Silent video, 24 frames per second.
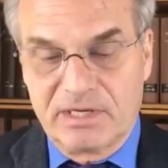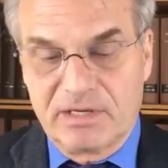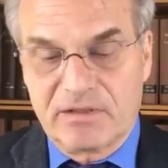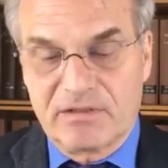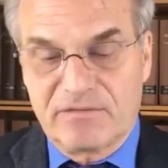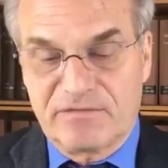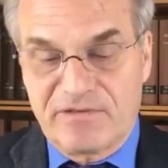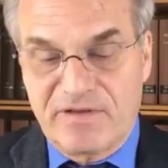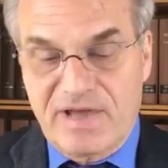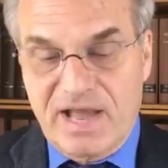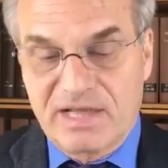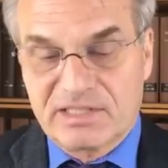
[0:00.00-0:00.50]

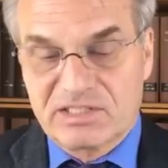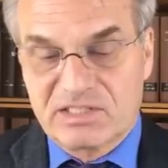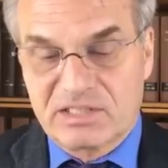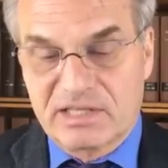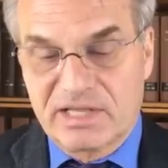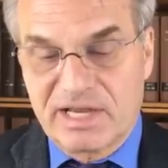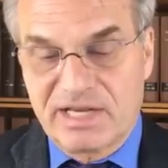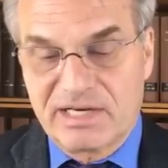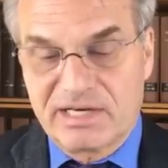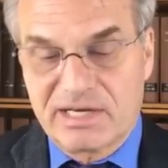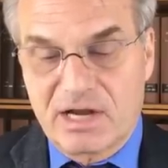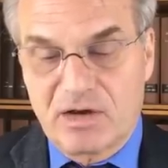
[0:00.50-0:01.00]
The facts
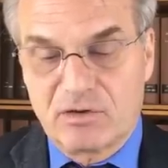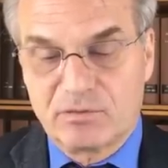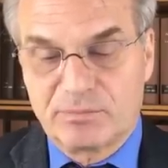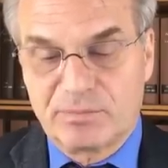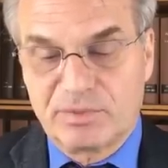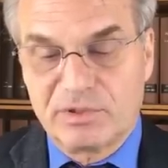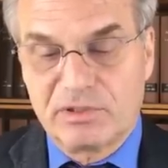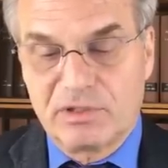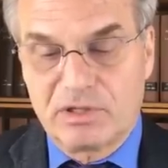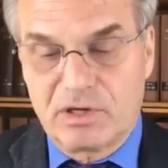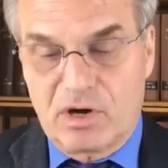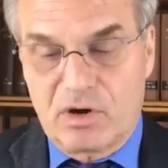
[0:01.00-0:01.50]
laid out
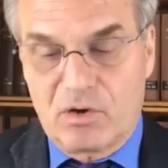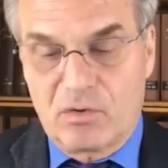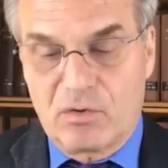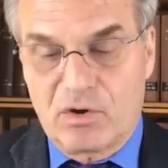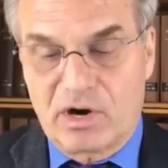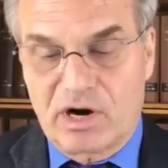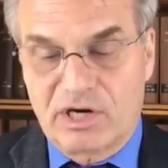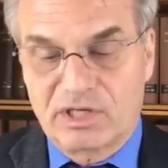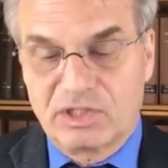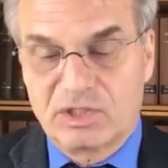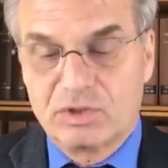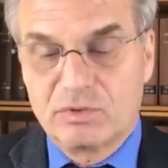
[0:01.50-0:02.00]
below
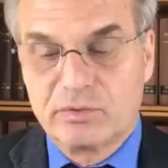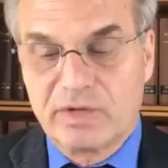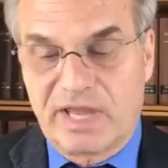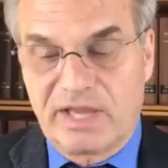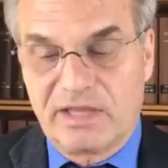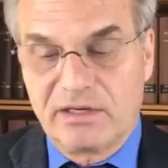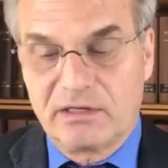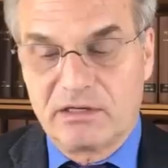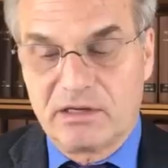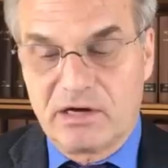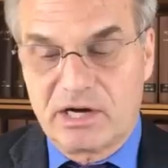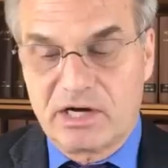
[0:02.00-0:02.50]
are to
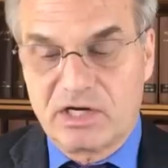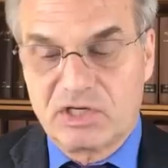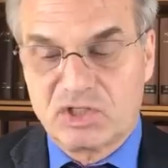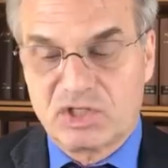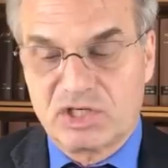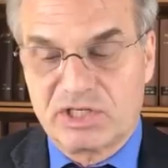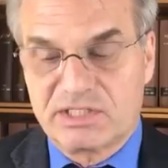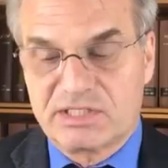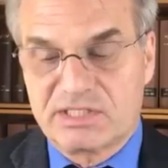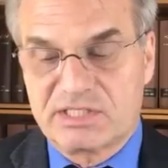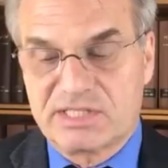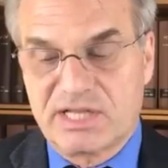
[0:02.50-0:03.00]
a
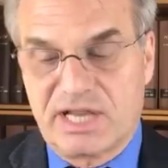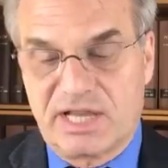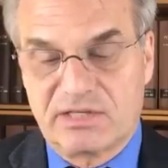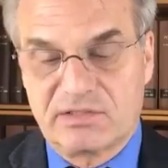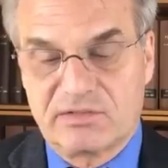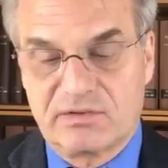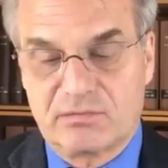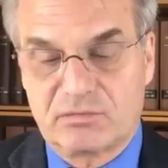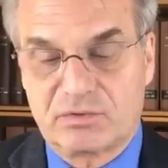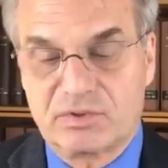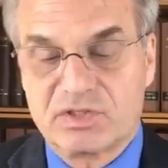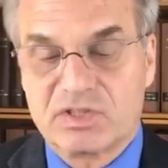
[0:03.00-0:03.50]
large
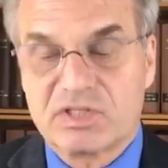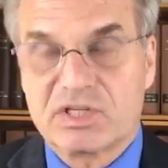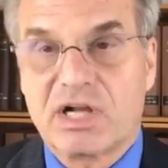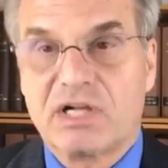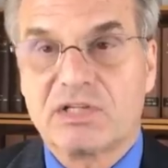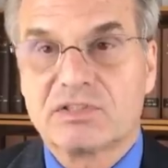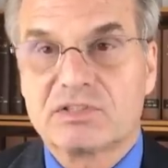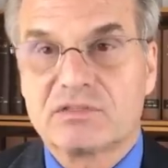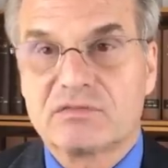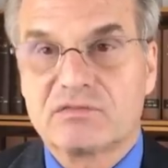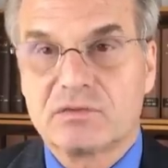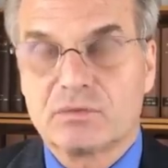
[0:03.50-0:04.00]
extent the
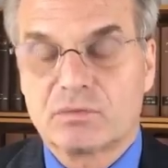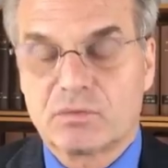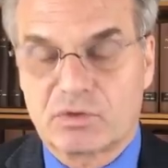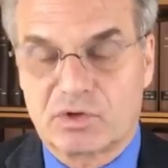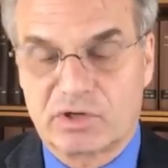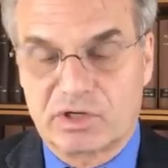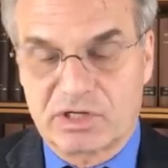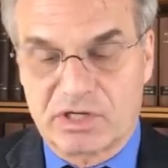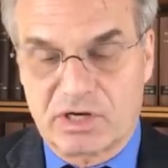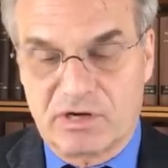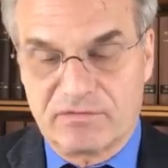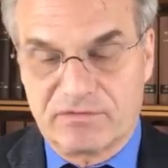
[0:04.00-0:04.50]
result of the
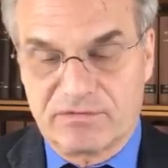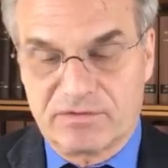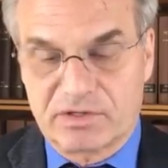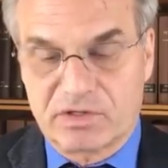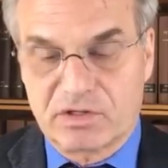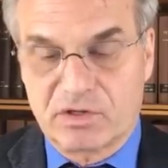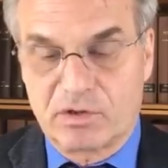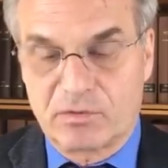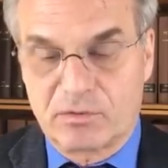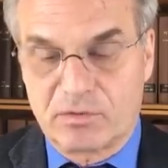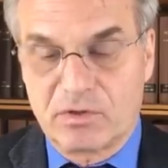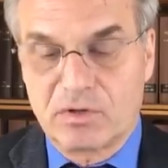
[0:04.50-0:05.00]
work of the
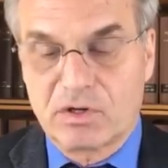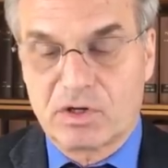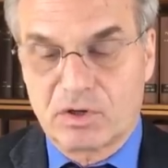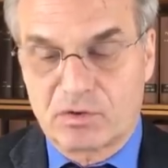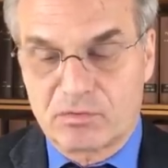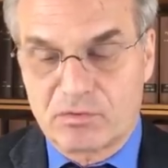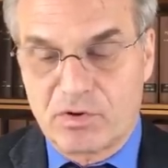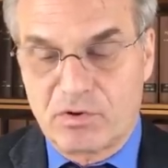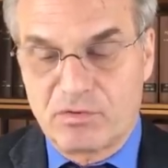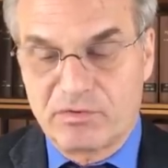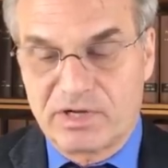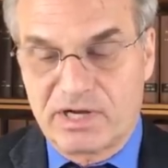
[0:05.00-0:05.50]

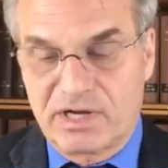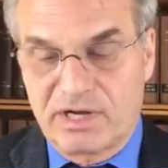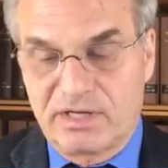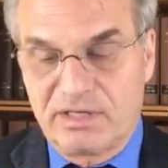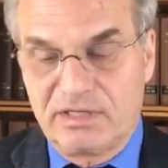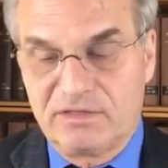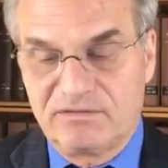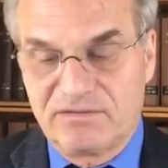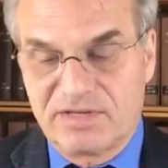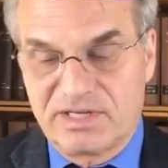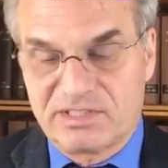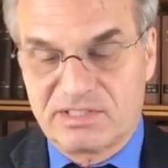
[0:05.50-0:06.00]
Corona
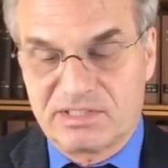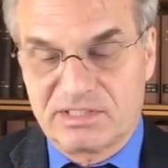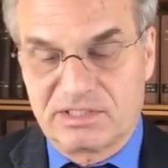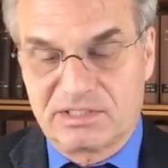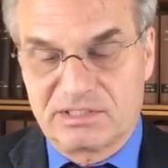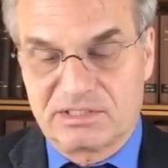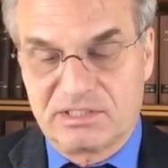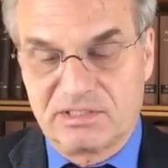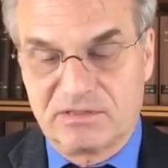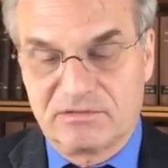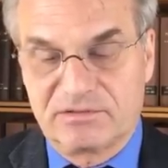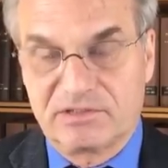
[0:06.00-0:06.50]

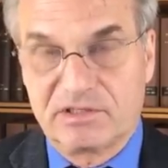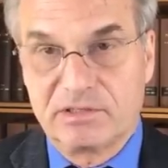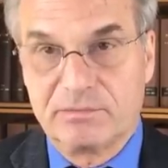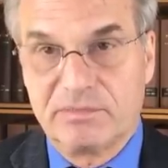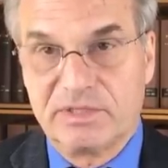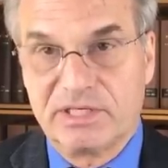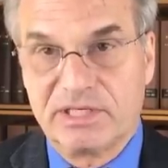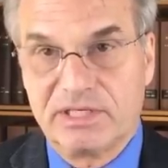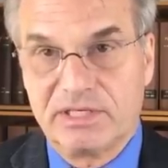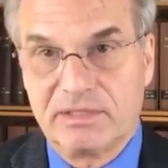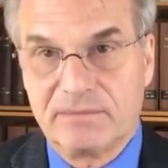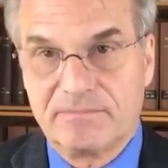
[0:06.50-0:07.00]
Investigative
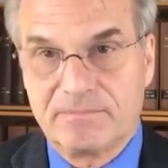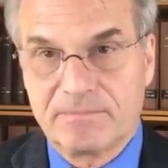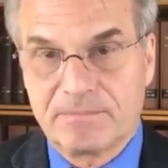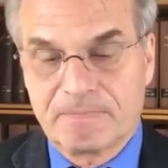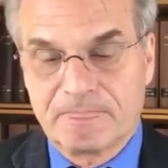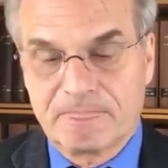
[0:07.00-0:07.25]
Committee.